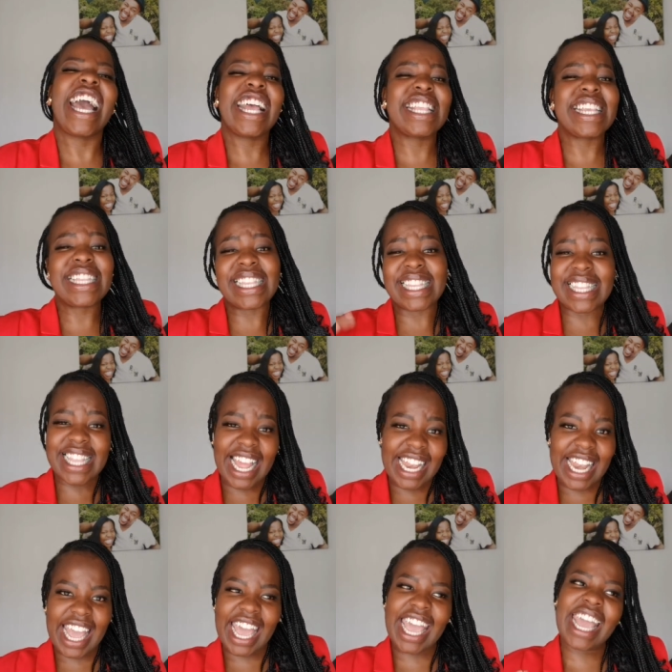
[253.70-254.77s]
guys it's a
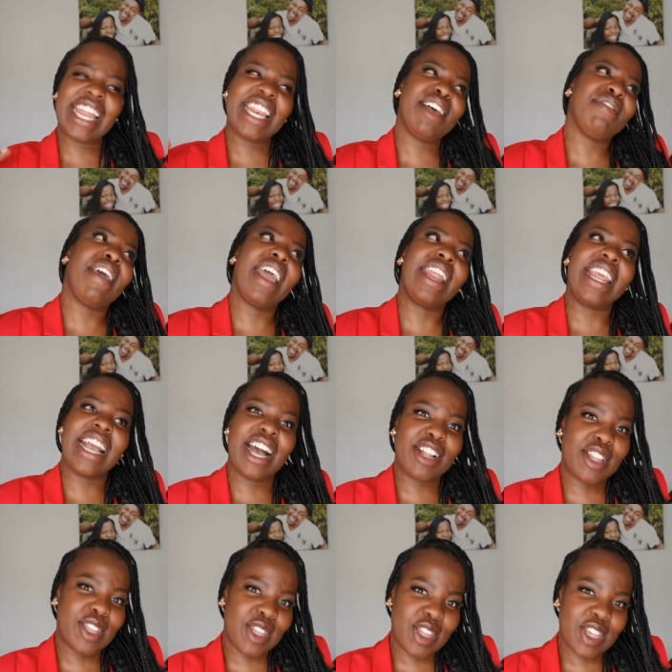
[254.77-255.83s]
Sunday and I'm heading
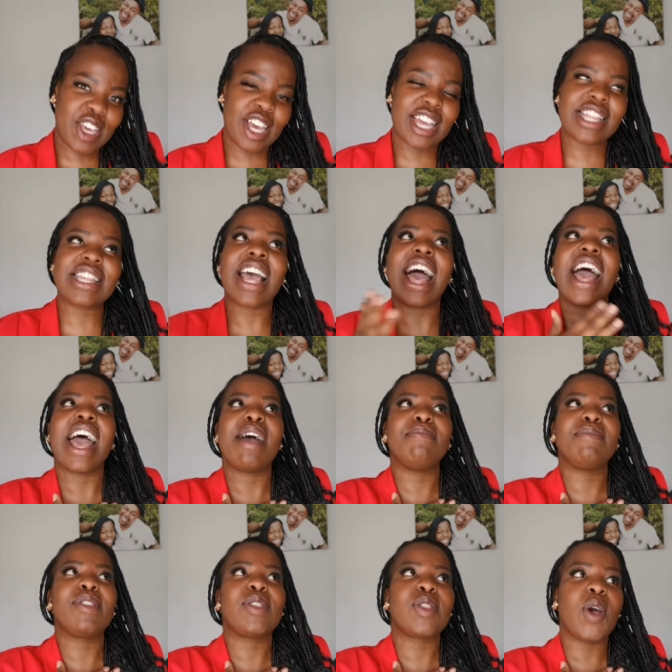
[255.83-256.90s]
out to church I
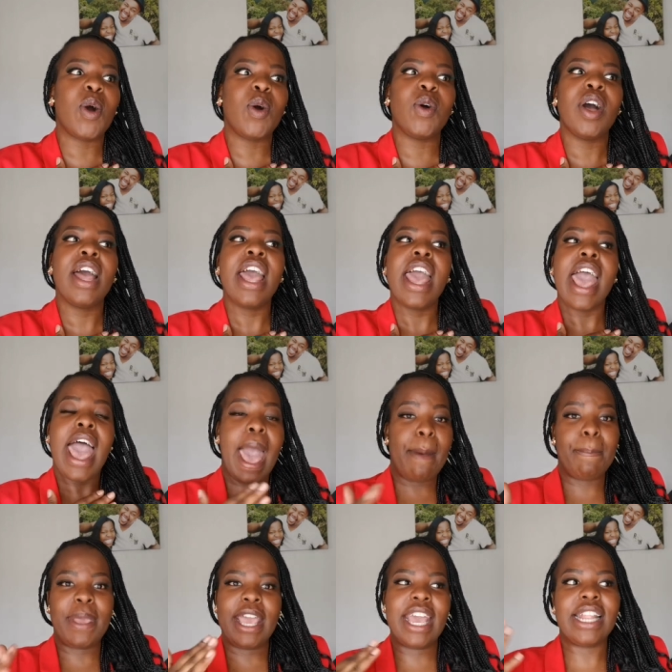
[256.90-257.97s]
am so
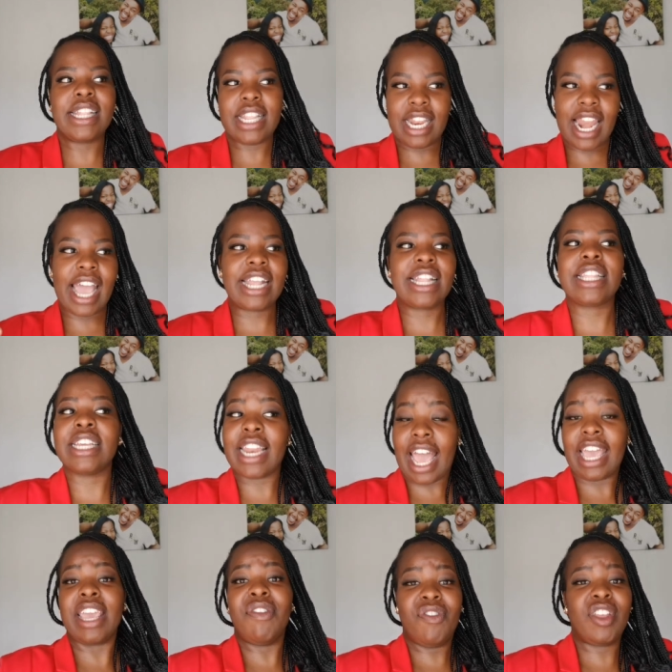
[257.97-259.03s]
happy and delighted
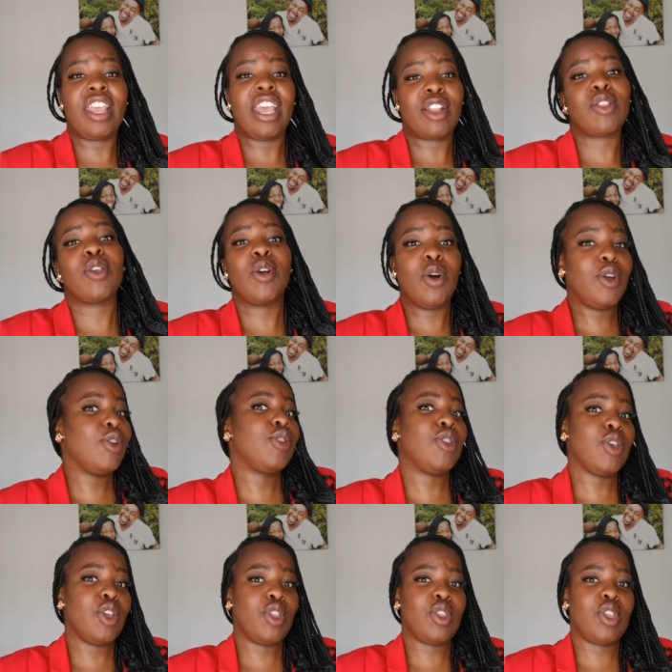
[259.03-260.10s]
I even get to go to
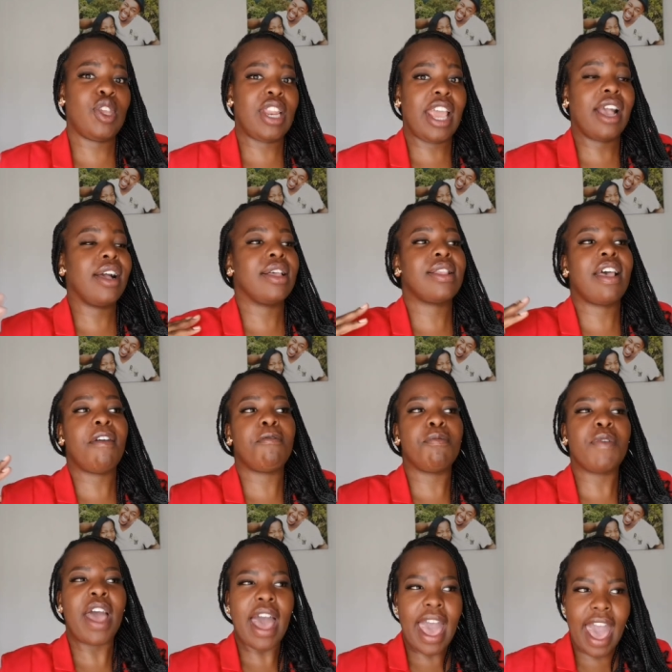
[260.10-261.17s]
church today because I
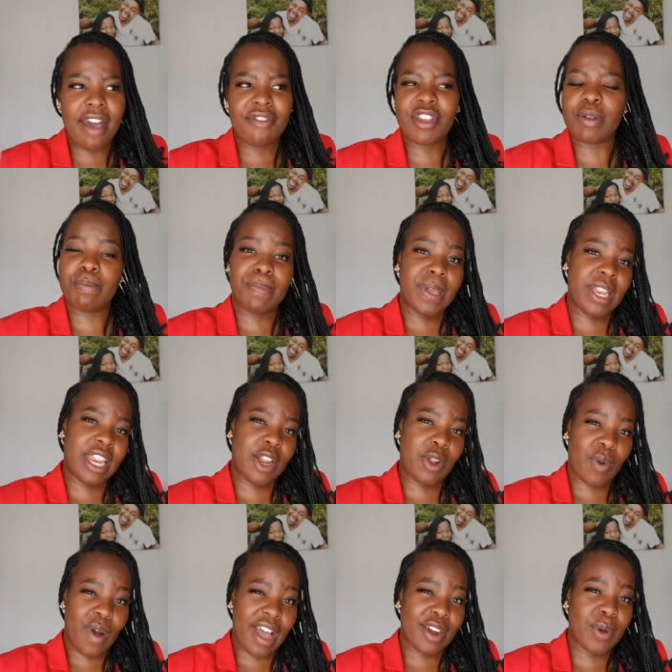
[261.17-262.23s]
haven't been
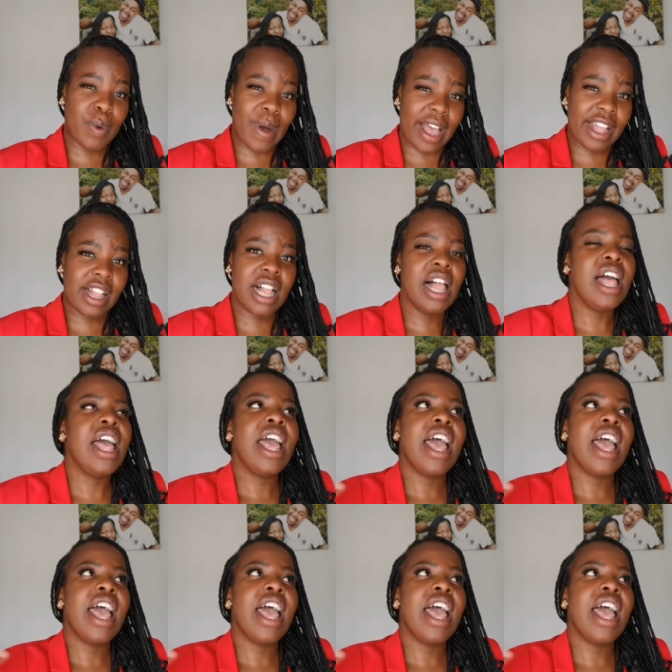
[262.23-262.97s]
in quite a while